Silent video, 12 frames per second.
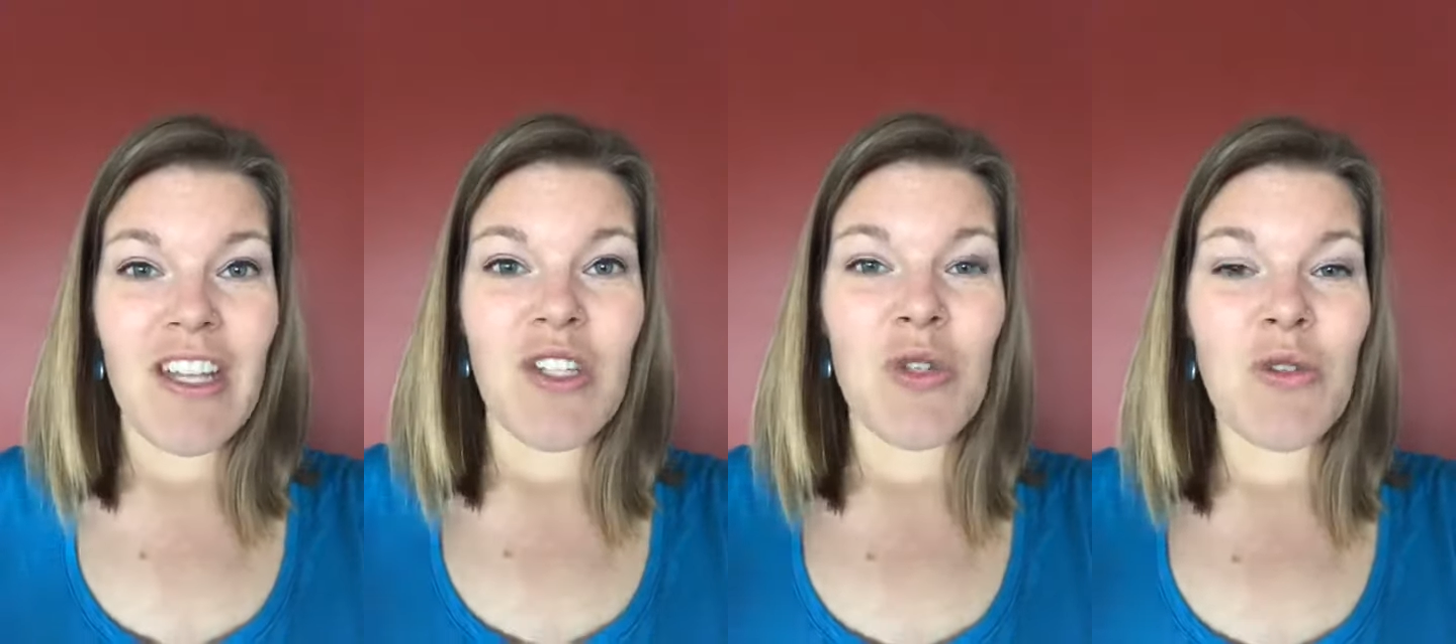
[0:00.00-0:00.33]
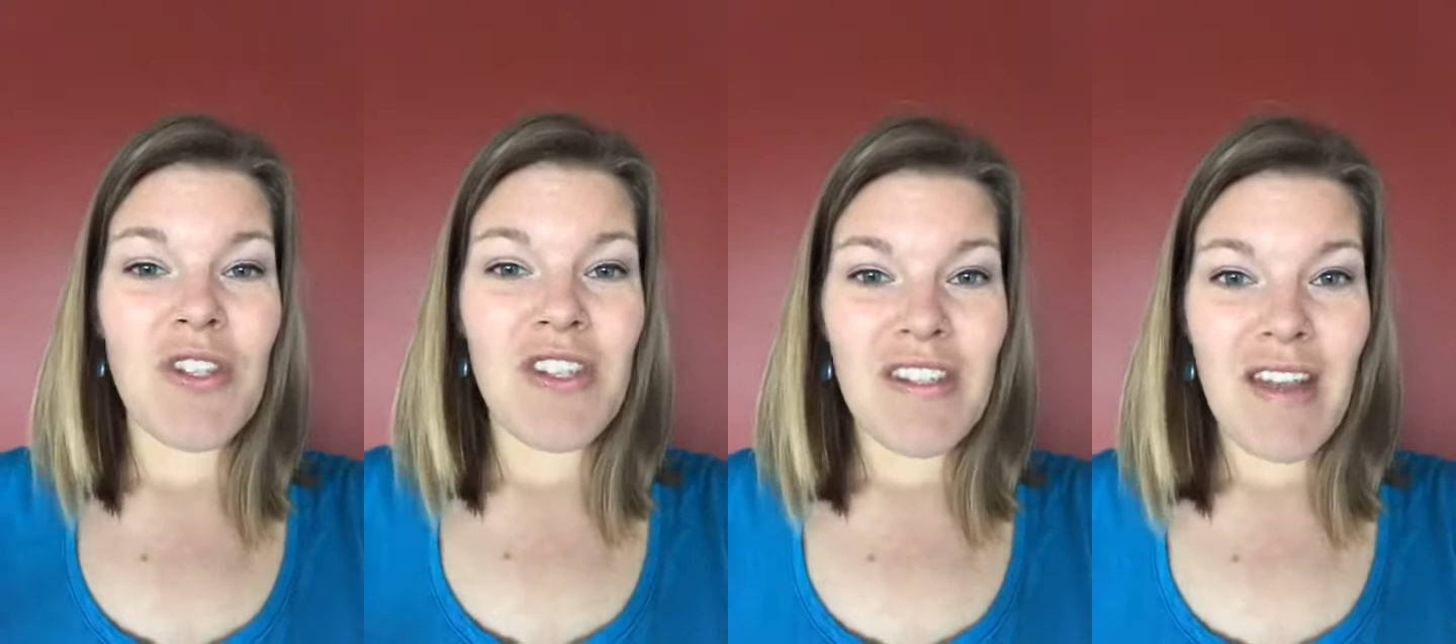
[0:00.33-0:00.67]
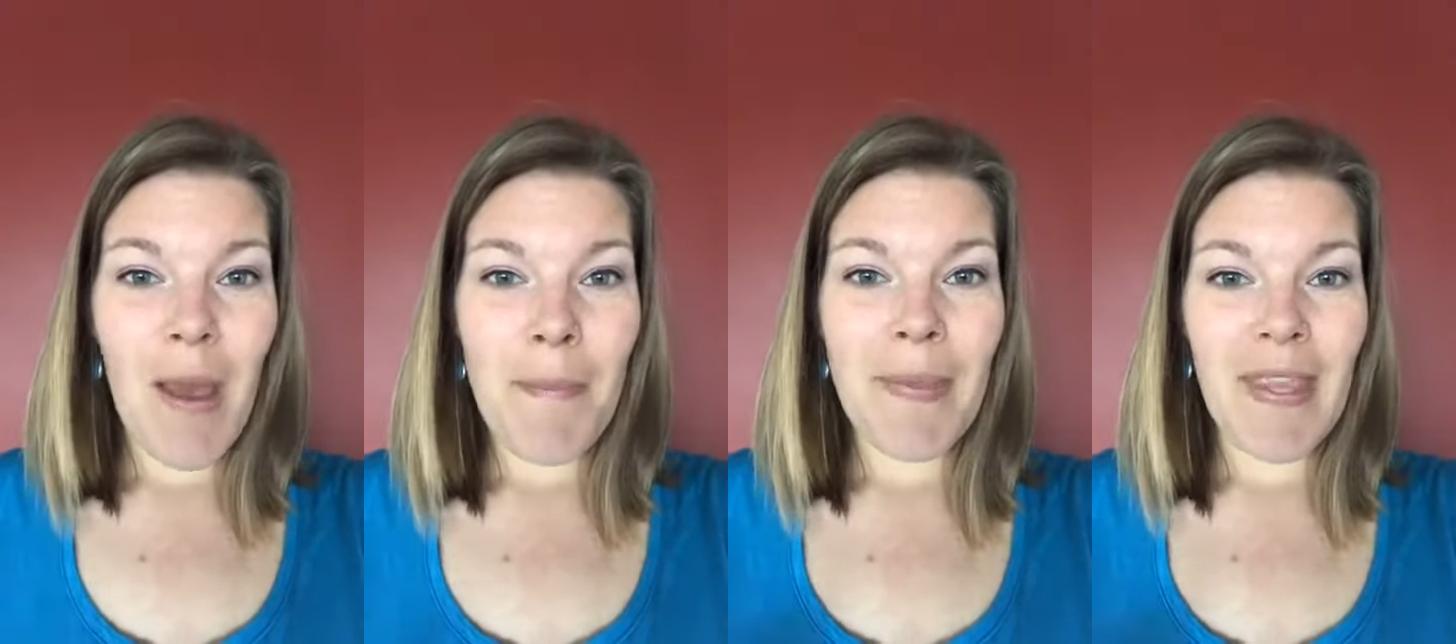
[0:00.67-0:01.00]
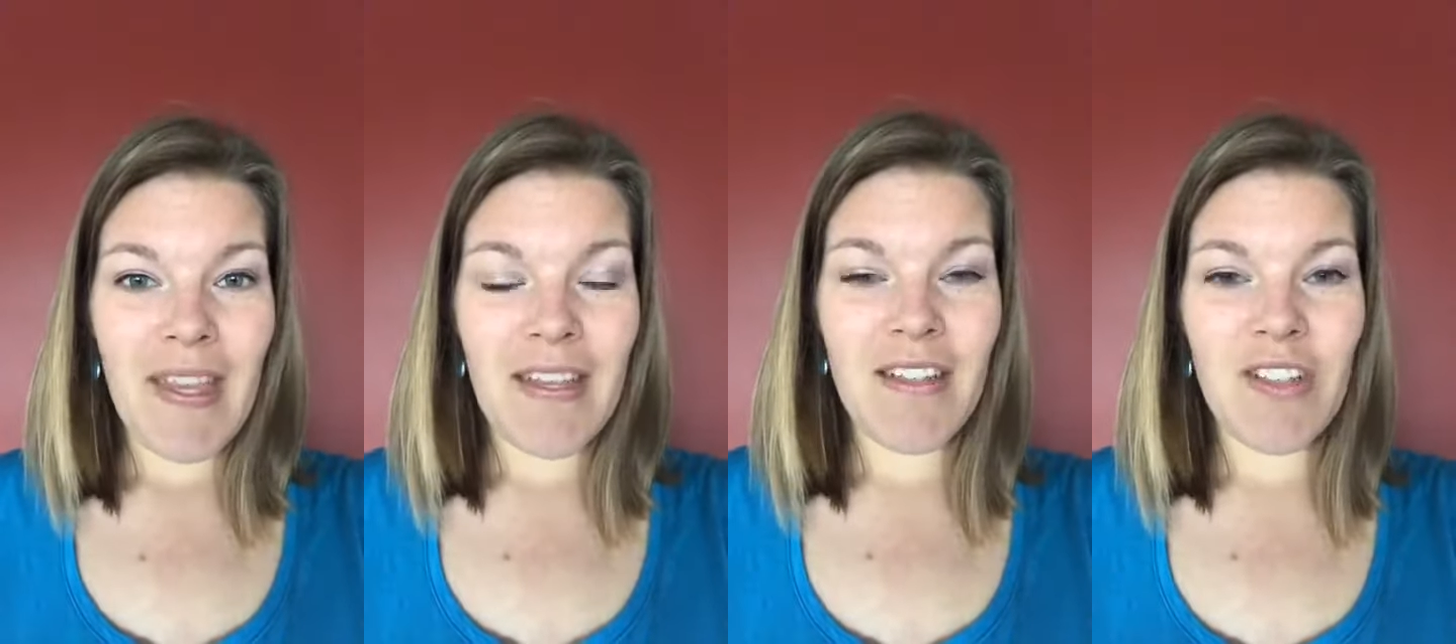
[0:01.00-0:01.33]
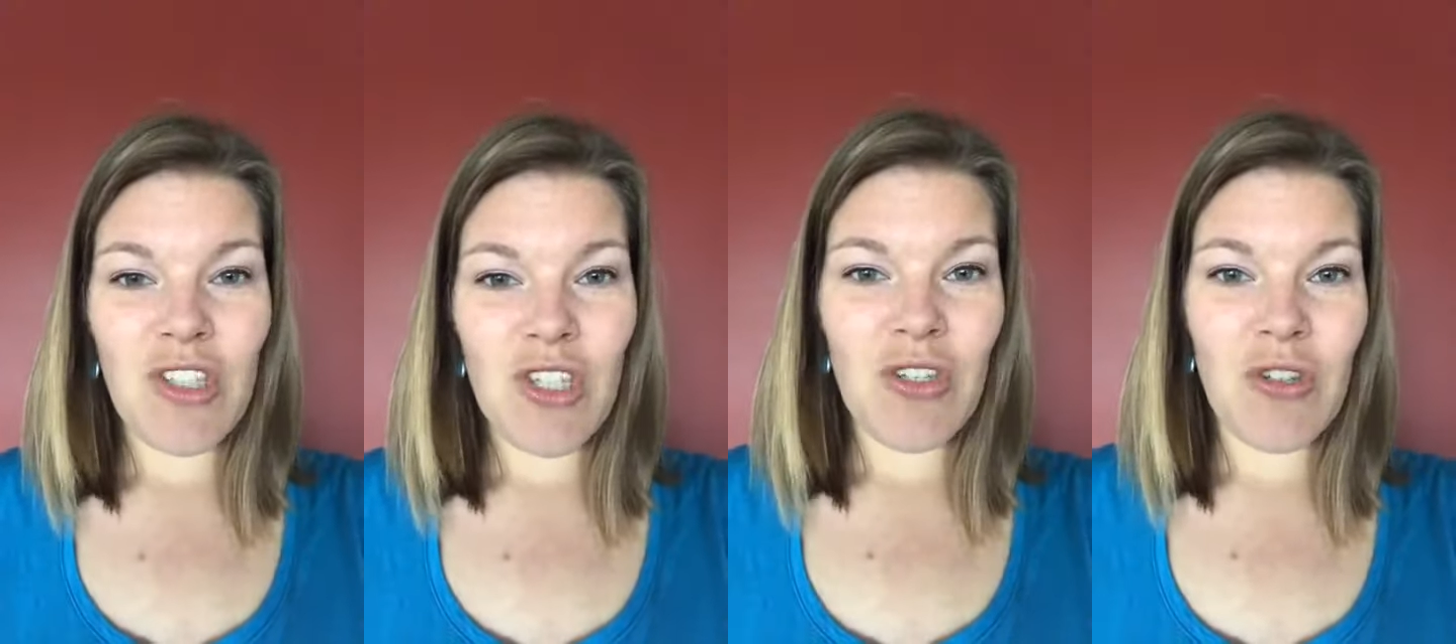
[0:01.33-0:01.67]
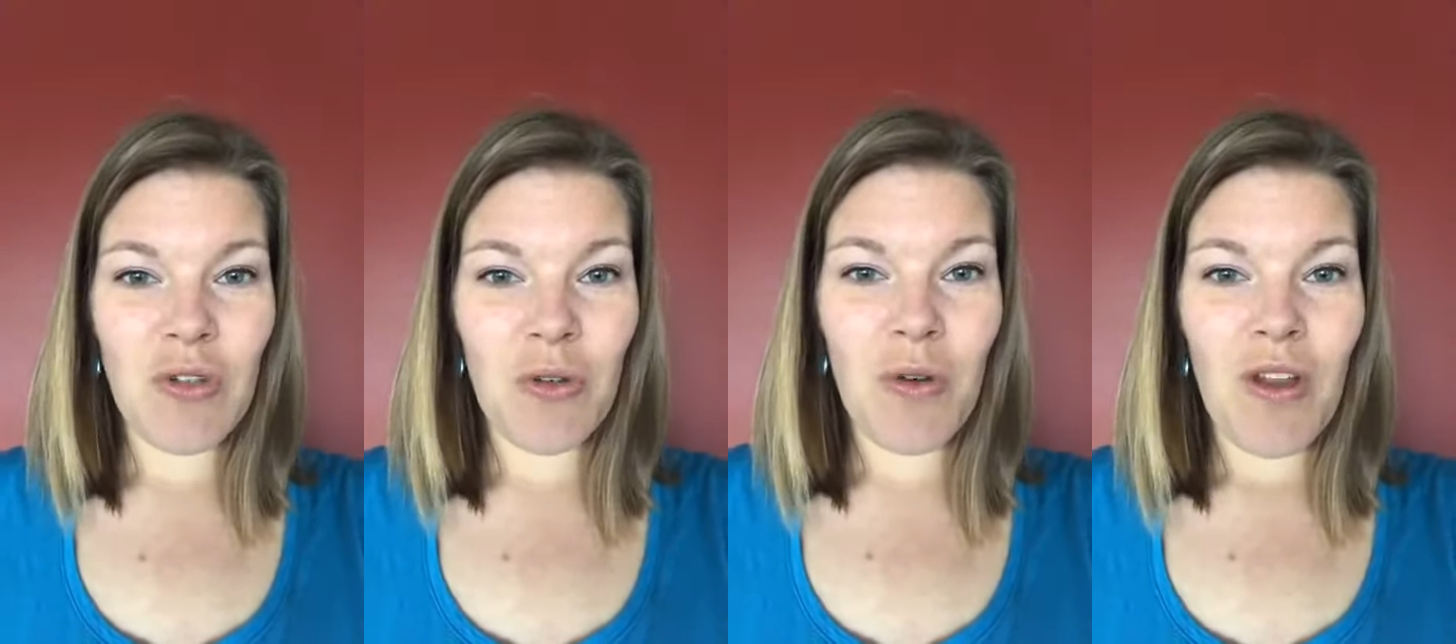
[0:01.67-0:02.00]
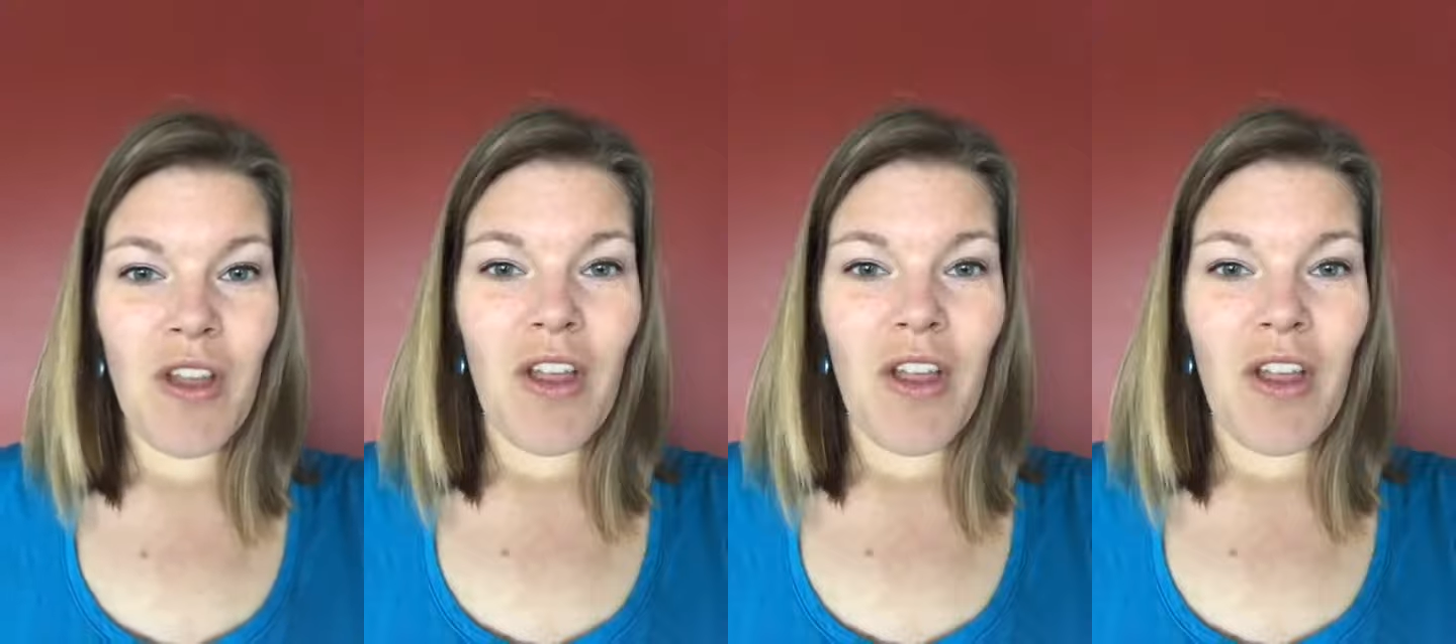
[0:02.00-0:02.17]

to step into